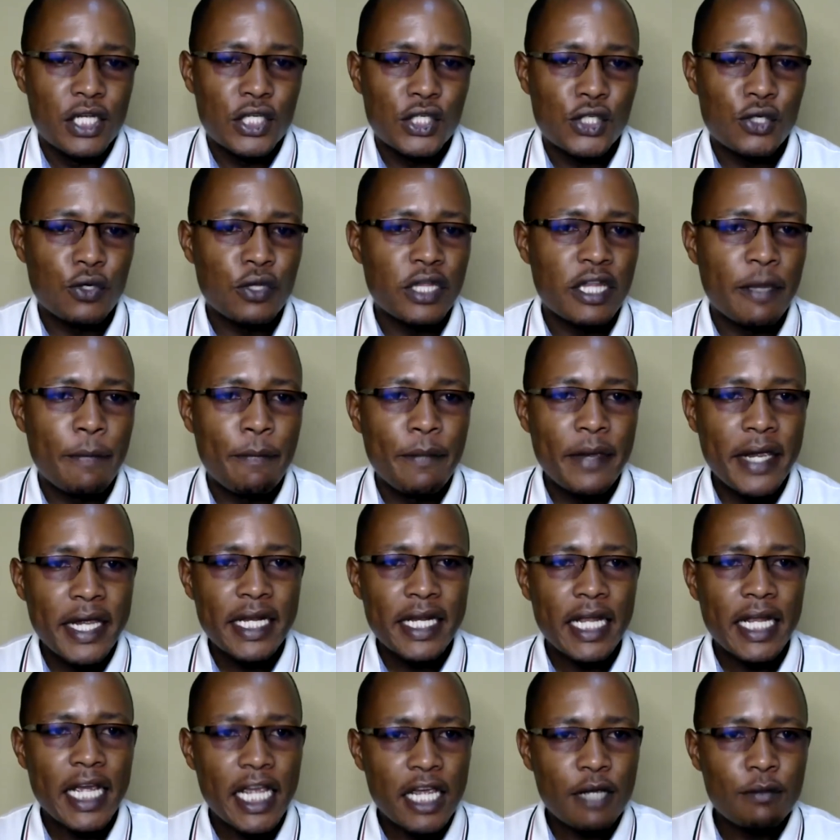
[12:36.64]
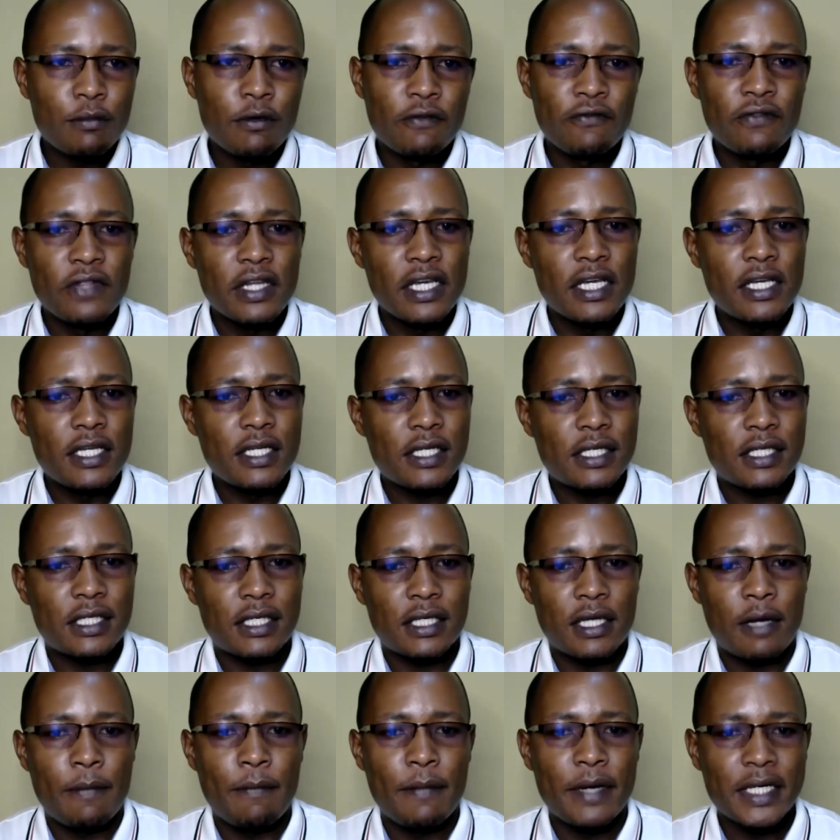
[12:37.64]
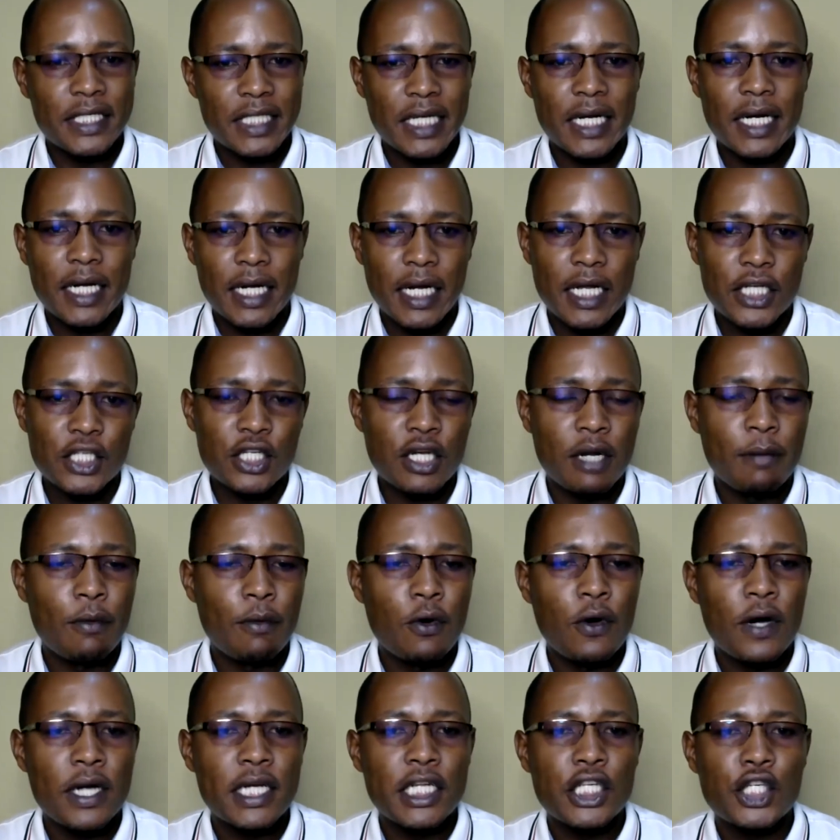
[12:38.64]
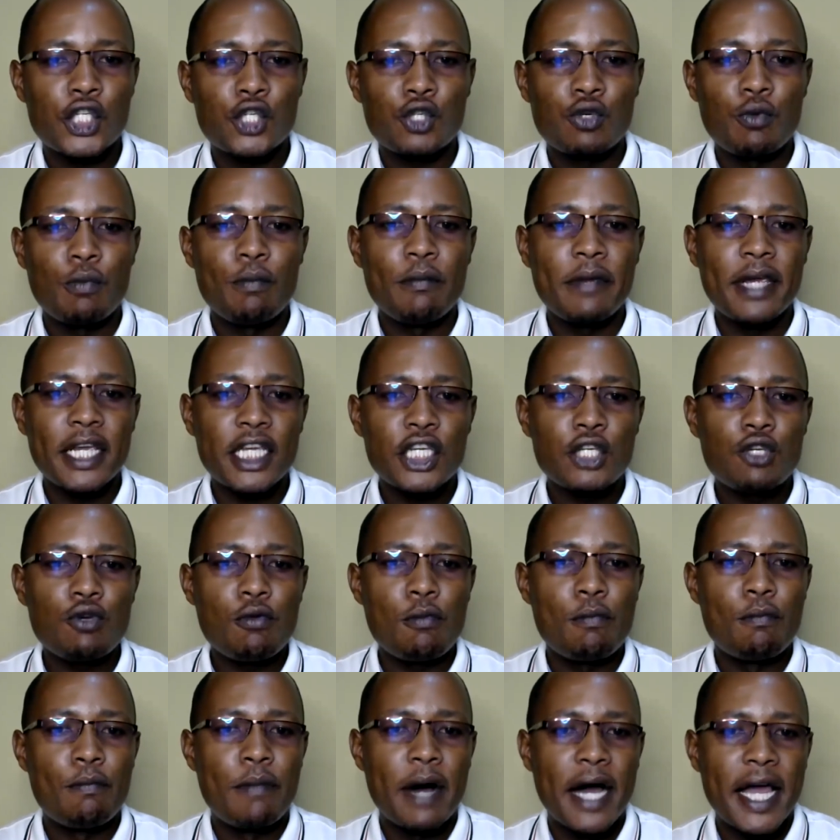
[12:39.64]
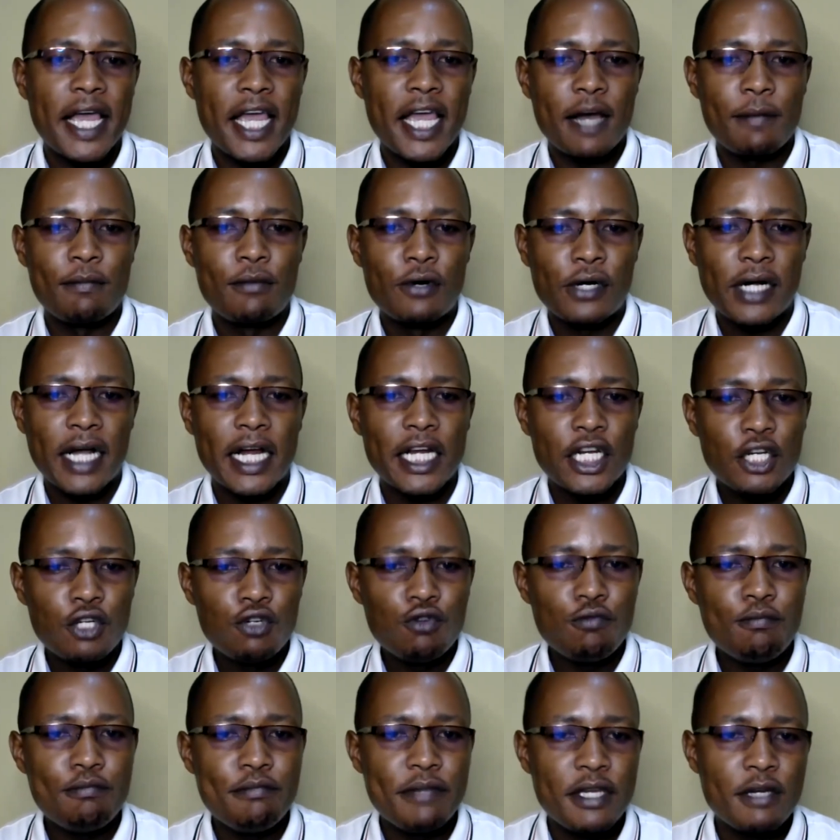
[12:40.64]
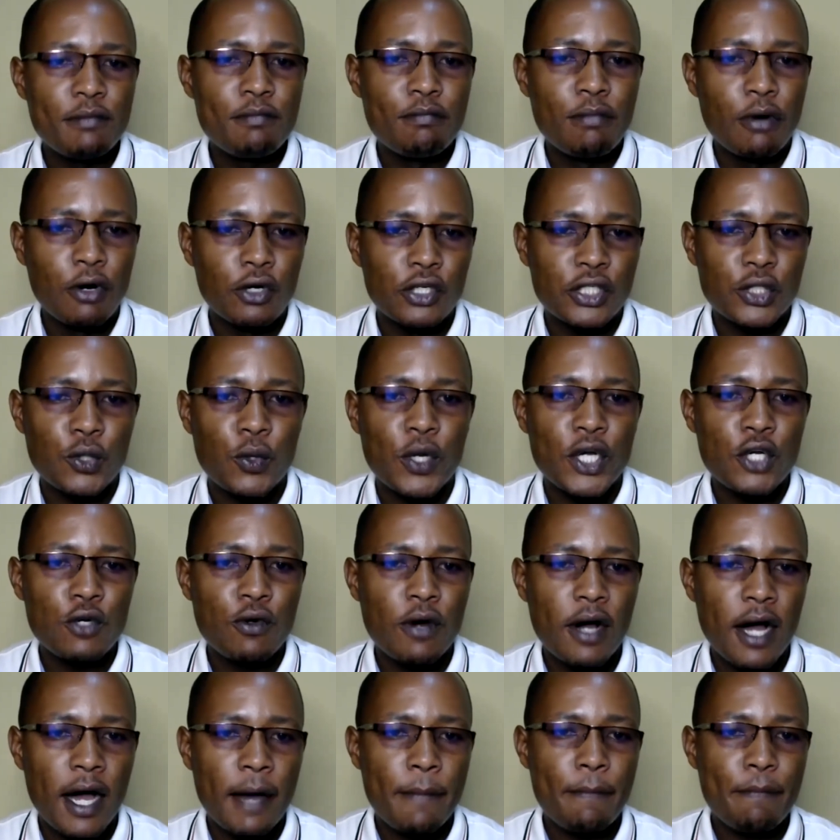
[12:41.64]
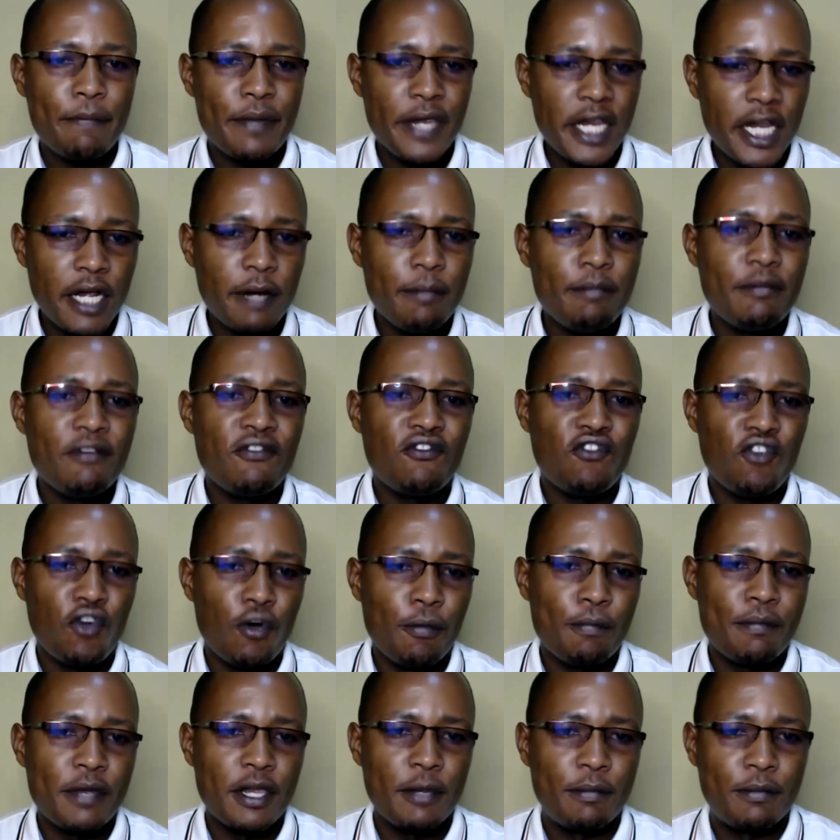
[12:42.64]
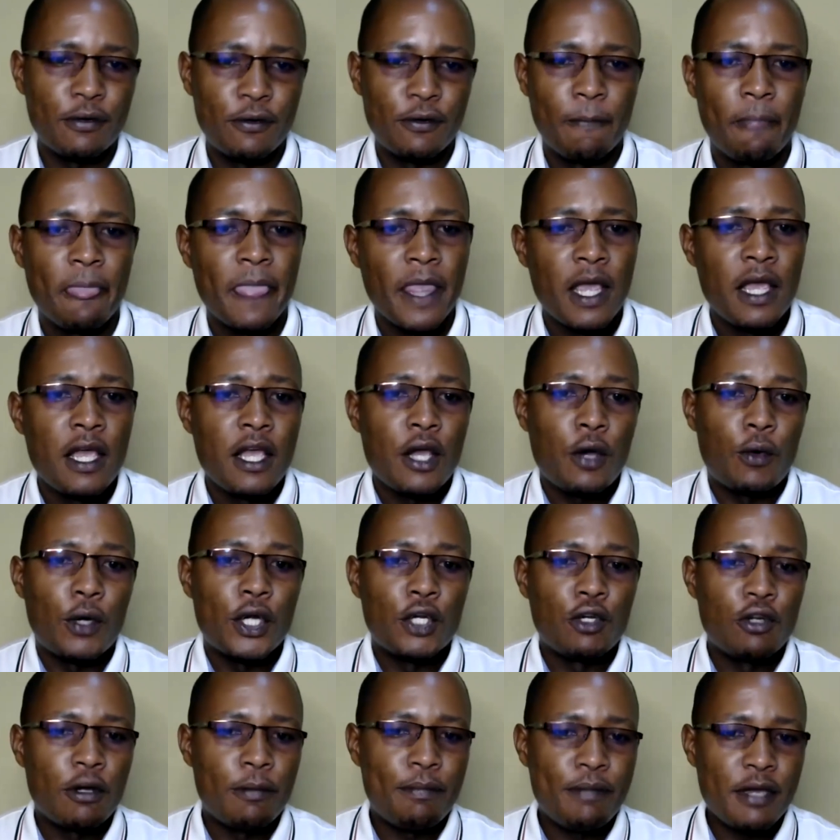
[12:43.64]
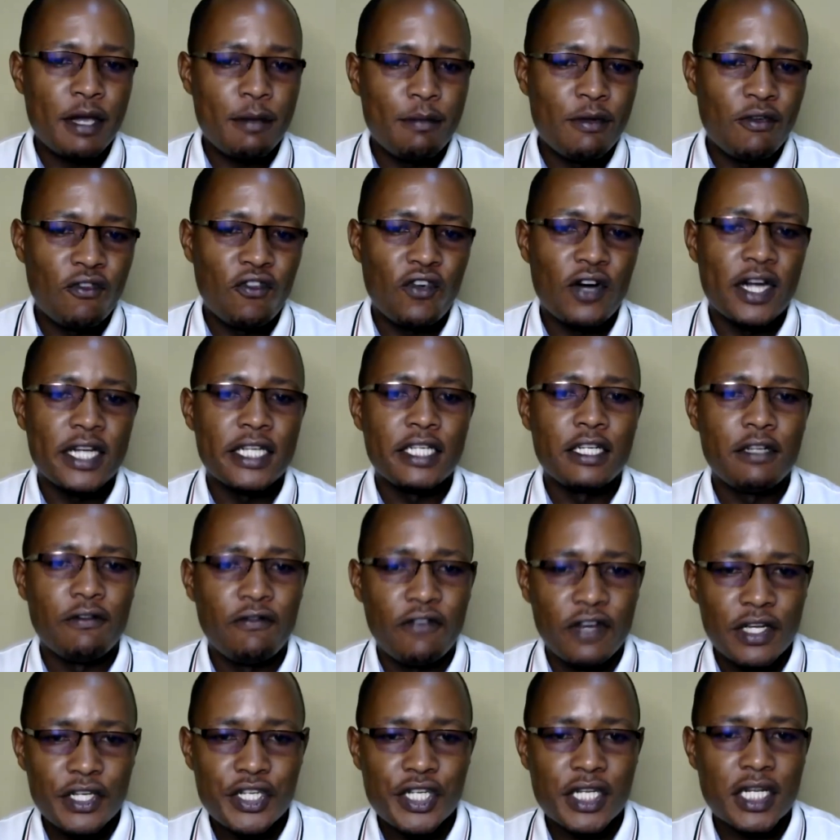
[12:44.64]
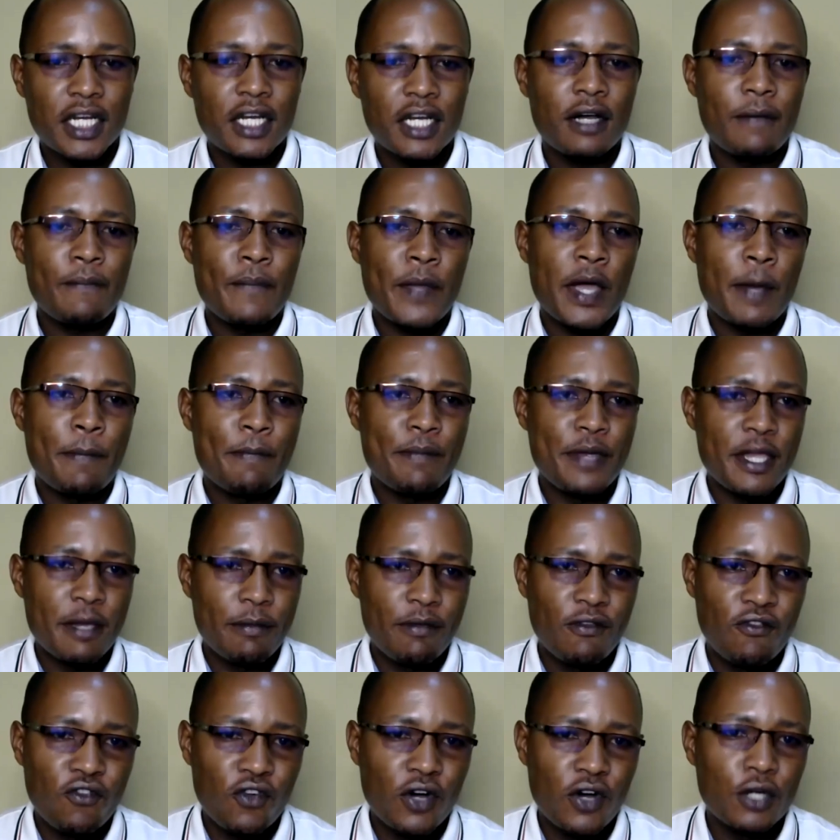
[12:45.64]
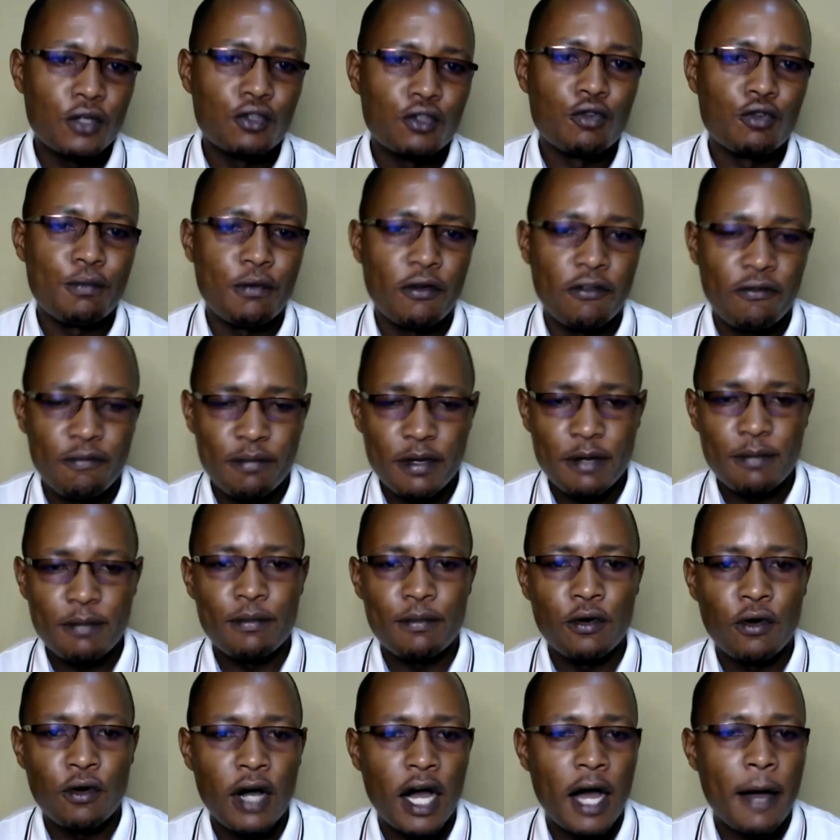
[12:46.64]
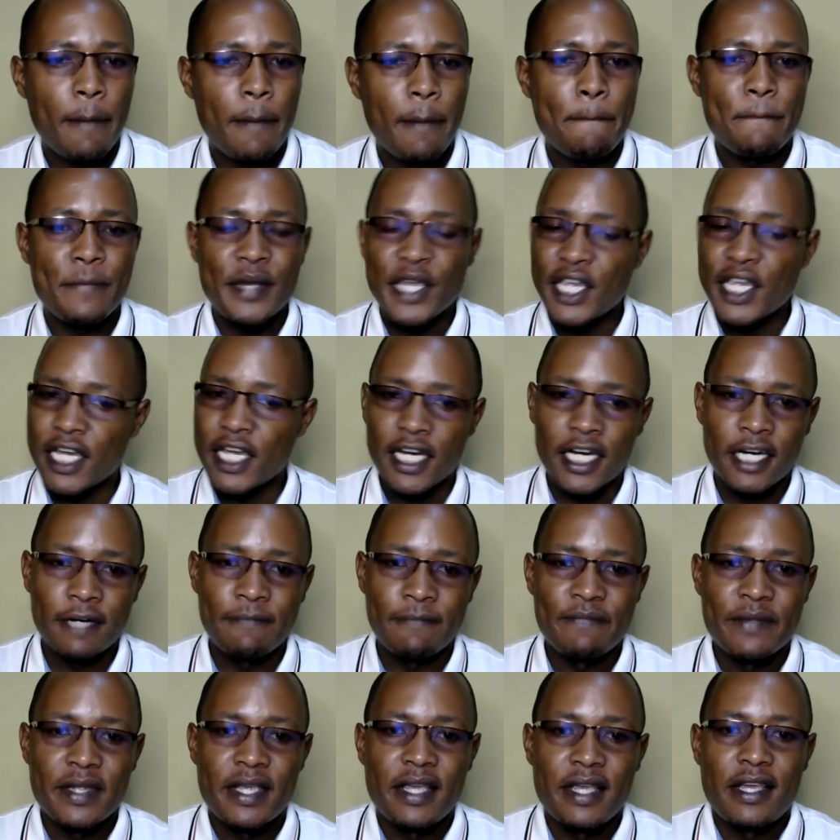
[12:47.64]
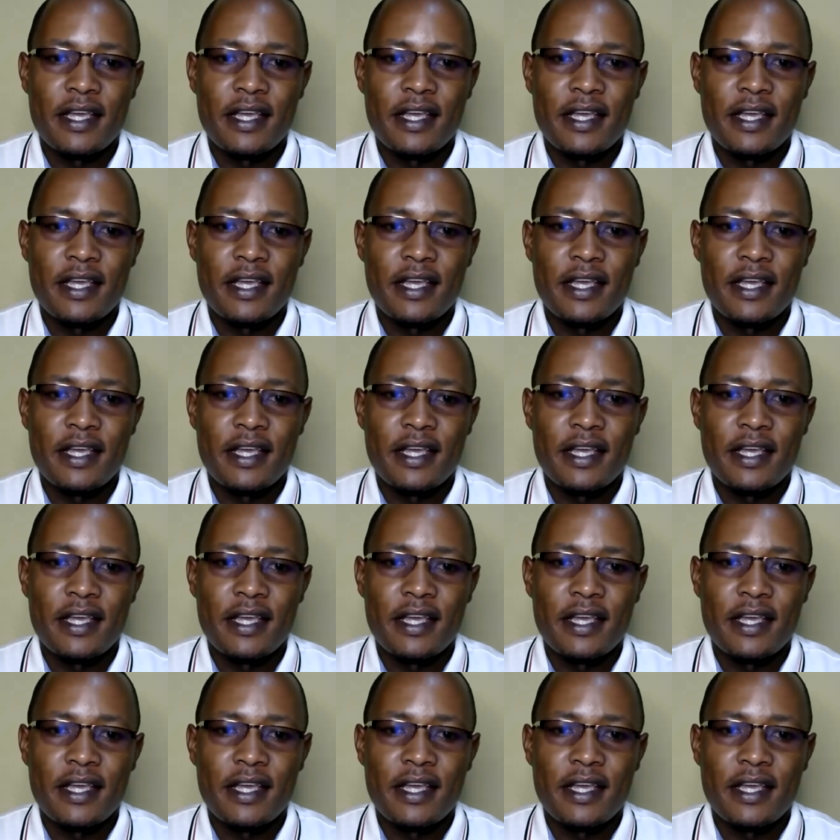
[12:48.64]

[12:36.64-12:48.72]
So the main aim of this masterclass number one is to make you buyable. Can you be bought? When you appear before people, when you appear before an investor, appear before a group of people, appear